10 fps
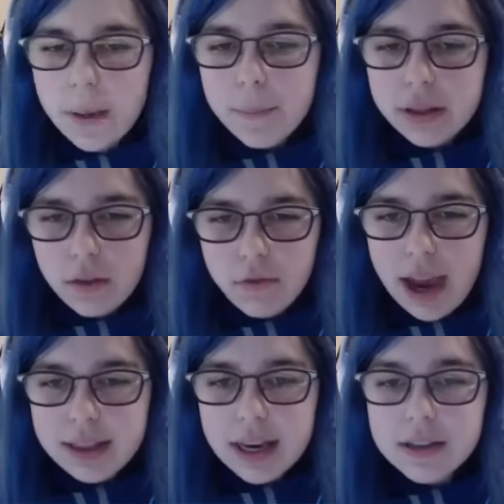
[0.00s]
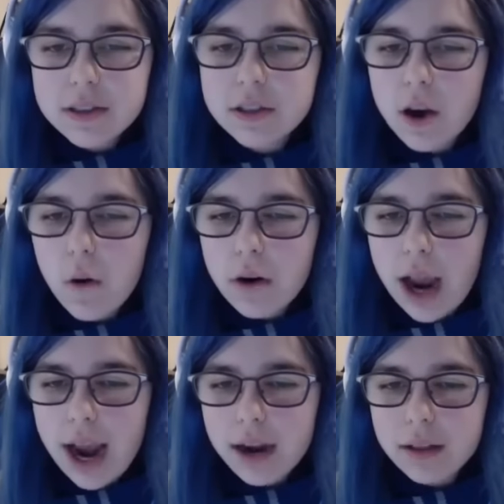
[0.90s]
but the fact that it's so
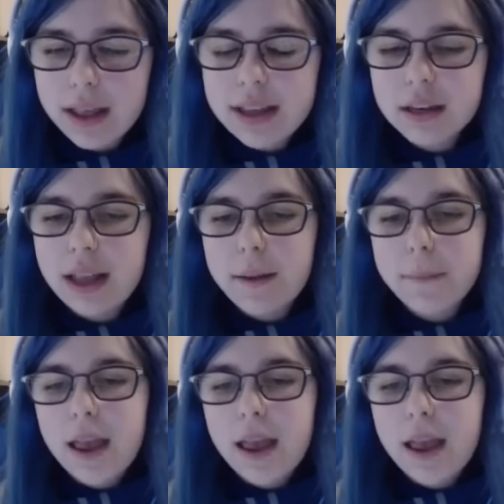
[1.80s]
kind of like